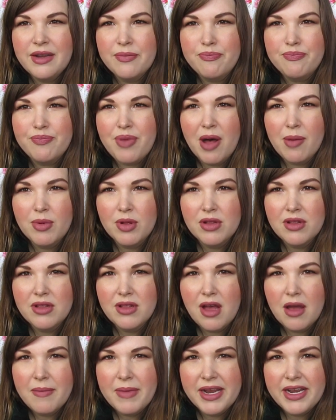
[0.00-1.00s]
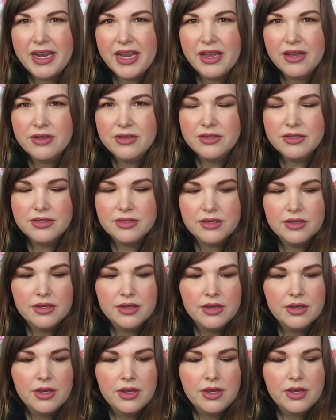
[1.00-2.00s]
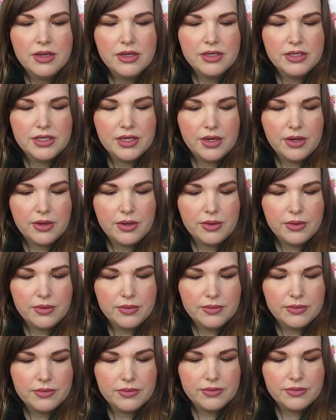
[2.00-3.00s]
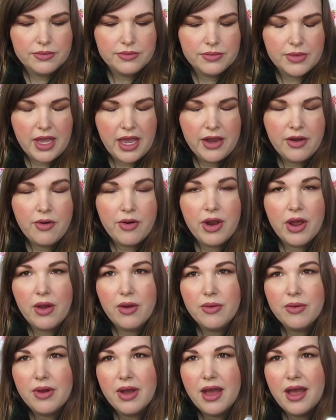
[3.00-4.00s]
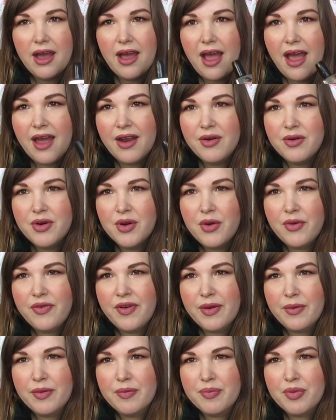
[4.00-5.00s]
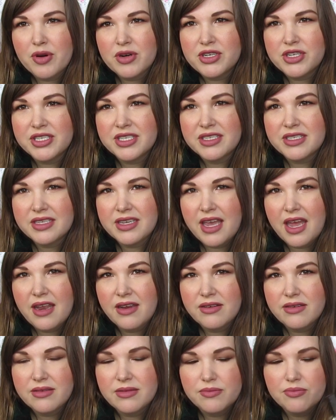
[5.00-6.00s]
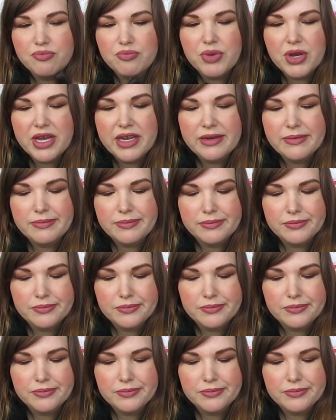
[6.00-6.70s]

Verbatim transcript: to bubble on my nails. So I don't know. I don't know if I would purchase this again, but